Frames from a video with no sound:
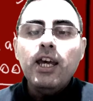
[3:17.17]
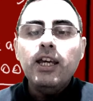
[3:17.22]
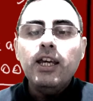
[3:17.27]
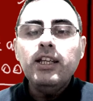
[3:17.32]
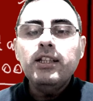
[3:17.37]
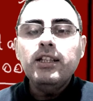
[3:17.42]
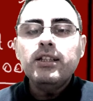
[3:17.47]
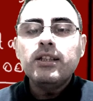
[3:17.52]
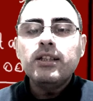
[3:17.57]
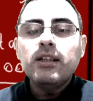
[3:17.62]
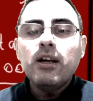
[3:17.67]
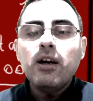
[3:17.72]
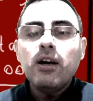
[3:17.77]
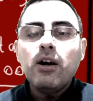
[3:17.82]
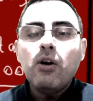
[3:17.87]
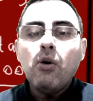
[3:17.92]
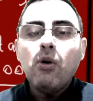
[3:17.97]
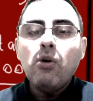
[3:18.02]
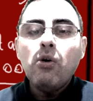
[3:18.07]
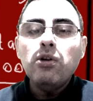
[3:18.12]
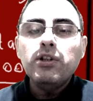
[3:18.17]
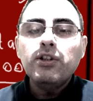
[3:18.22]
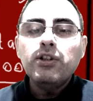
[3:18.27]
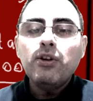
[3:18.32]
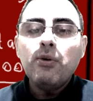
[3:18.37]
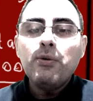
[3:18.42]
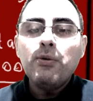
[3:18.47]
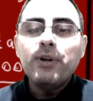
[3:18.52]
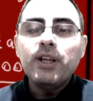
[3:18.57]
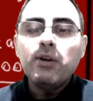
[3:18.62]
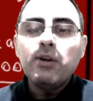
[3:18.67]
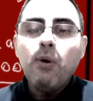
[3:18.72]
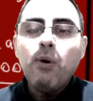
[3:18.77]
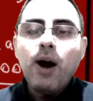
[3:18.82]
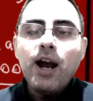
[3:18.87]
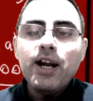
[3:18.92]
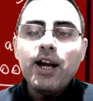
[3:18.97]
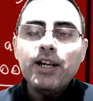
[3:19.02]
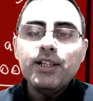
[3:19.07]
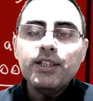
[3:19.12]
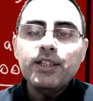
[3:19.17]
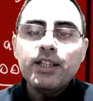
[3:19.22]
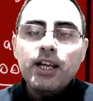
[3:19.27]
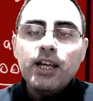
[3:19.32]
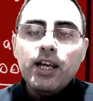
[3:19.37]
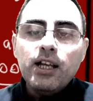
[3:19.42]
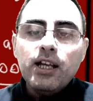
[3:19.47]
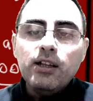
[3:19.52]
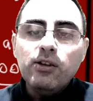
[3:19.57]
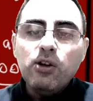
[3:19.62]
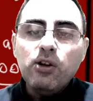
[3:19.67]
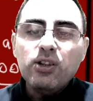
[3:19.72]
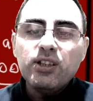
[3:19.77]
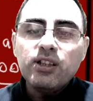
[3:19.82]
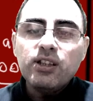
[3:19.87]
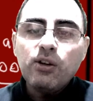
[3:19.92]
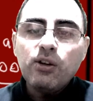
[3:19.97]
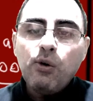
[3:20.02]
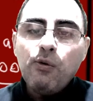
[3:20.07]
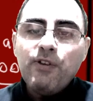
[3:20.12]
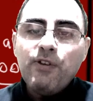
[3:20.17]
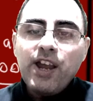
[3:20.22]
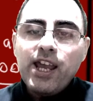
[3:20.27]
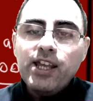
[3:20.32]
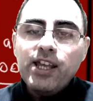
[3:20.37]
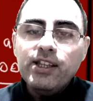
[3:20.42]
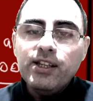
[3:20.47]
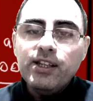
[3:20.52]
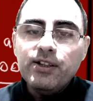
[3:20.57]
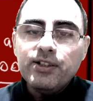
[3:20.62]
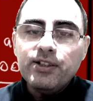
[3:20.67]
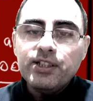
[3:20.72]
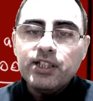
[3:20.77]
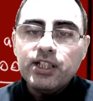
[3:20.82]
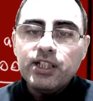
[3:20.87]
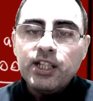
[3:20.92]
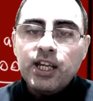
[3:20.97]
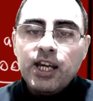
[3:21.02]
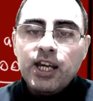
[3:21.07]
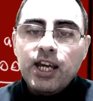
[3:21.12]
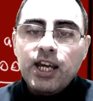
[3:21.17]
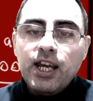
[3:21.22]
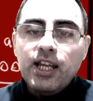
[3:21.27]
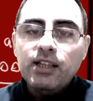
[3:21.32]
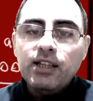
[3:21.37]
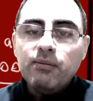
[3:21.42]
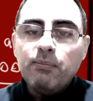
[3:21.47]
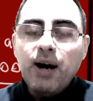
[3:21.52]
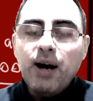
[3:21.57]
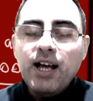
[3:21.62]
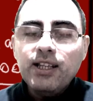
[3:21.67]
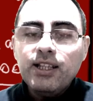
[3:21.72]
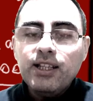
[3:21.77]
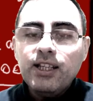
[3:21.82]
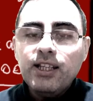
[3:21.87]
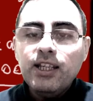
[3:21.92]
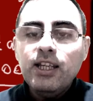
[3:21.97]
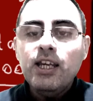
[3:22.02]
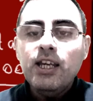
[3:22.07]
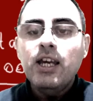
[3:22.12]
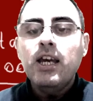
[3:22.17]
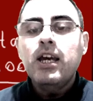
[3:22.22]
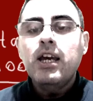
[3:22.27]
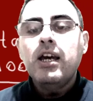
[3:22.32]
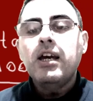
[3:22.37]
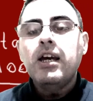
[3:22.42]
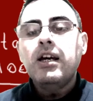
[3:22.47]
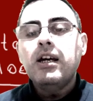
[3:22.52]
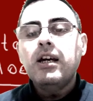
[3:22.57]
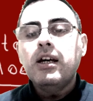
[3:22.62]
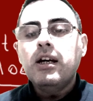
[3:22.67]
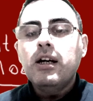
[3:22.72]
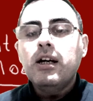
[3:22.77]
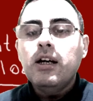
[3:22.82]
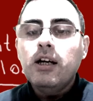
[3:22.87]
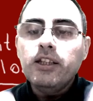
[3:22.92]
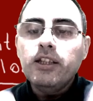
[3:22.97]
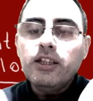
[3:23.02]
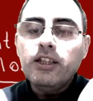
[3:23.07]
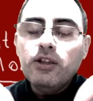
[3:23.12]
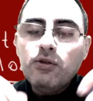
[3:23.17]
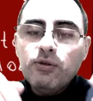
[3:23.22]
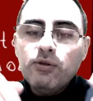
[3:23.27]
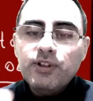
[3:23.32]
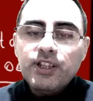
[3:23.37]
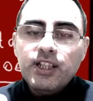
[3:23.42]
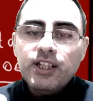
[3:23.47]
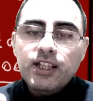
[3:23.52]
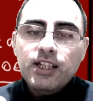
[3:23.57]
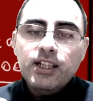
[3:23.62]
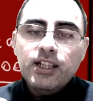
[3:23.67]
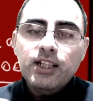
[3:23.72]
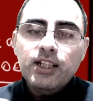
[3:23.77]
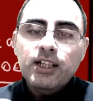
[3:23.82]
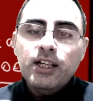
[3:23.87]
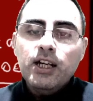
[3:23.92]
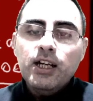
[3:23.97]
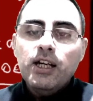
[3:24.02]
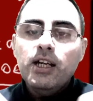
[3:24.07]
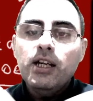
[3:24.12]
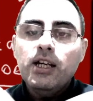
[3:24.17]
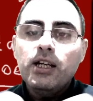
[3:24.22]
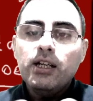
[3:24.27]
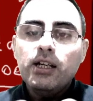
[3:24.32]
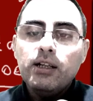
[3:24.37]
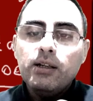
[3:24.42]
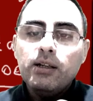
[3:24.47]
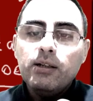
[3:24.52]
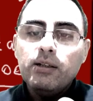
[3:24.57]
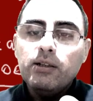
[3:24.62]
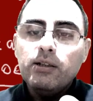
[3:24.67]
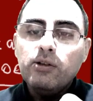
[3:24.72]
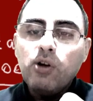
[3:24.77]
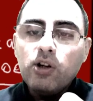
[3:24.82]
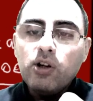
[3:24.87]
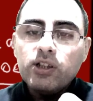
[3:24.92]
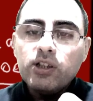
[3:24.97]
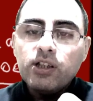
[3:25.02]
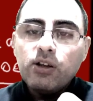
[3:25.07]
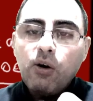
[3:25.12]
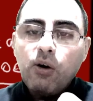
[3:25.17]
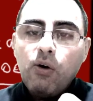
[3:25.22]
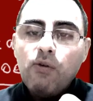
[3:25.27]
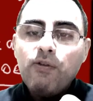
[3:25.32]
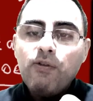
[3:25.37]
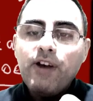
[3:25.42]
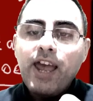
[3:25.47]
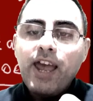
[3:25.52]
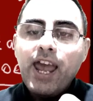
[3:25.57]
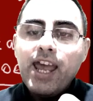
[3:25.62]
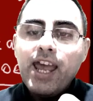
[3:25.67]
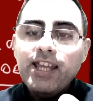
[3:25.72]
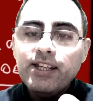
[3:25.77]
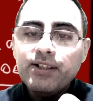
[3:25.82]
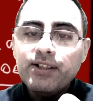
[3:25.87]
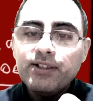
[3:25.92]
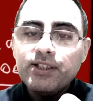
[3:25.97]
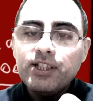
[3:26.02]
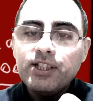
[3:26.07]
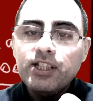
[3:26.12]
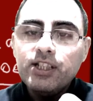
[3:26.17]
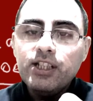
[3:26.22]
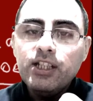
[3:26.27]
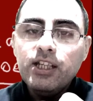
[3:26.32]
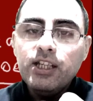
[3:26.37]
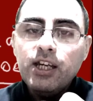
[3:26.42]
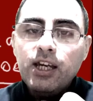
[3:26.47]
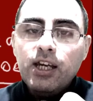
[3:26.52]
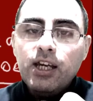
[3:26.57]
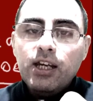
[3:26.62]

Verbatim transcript: It also requires lots of energy, and body using lots of energy